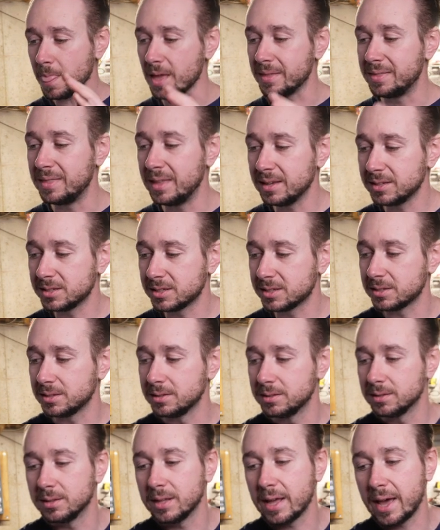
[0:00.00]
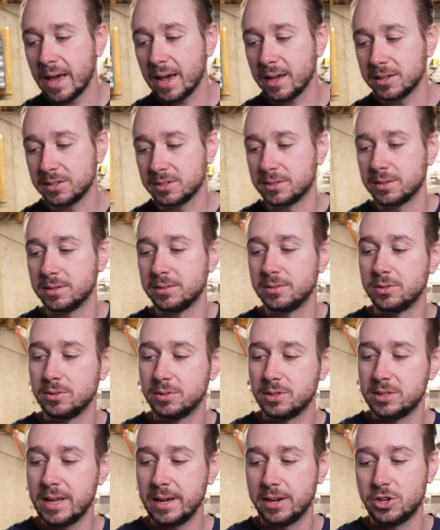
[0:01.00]
this last
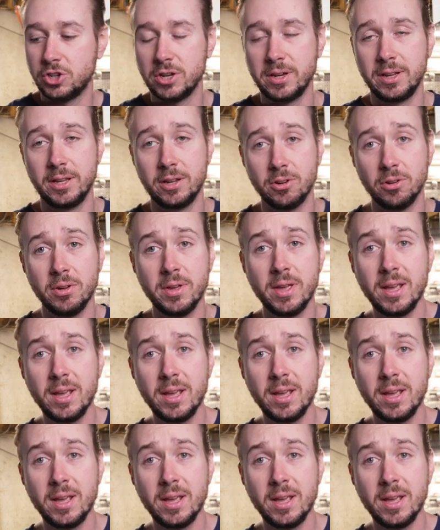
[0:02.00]
section here